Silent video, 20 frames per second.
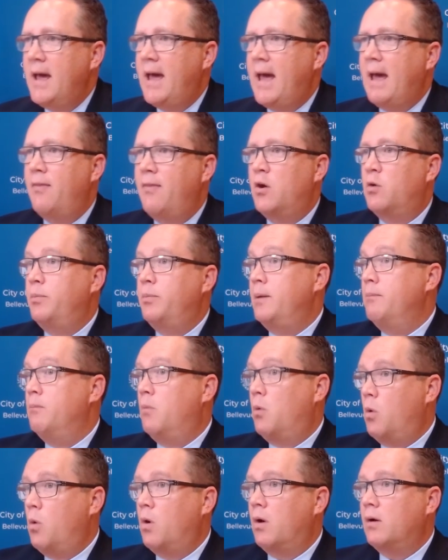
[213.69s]
and there will be
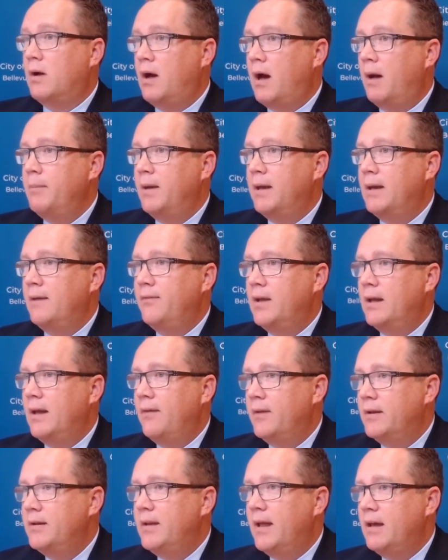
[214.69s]
more coming
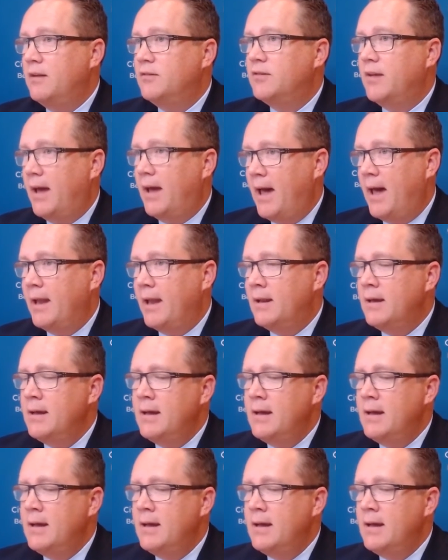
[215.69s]
in the days ahead.